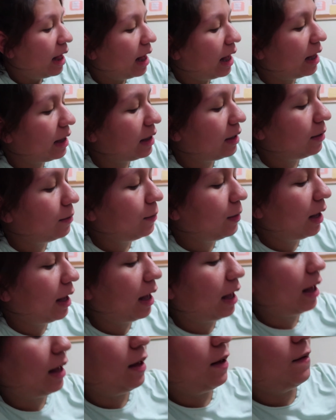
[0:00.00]
And then we
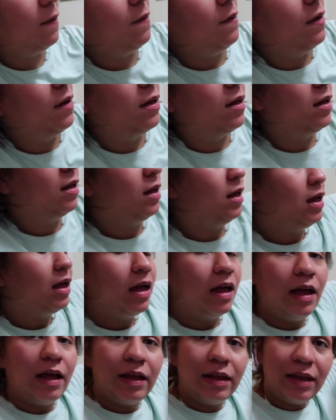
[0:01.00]
have
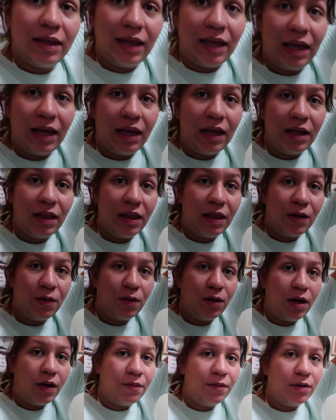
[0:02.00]
the
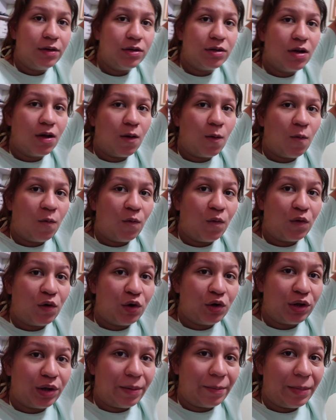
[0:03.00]
little covers
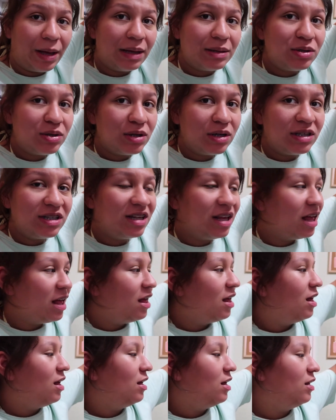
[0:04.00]
for the mattress,
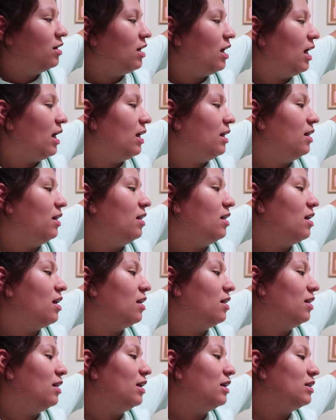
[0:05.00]
and
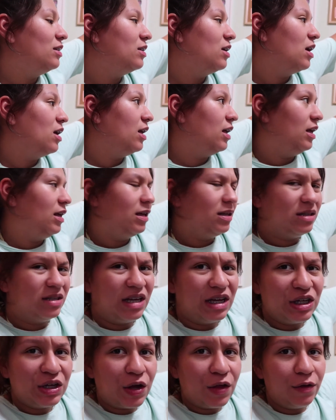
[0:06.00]
this is
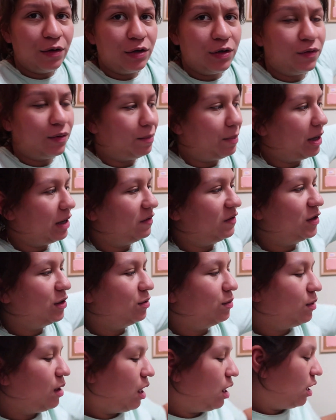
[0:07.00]
$10 for a pack of
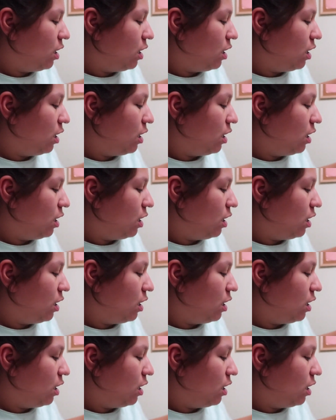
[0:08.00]
2.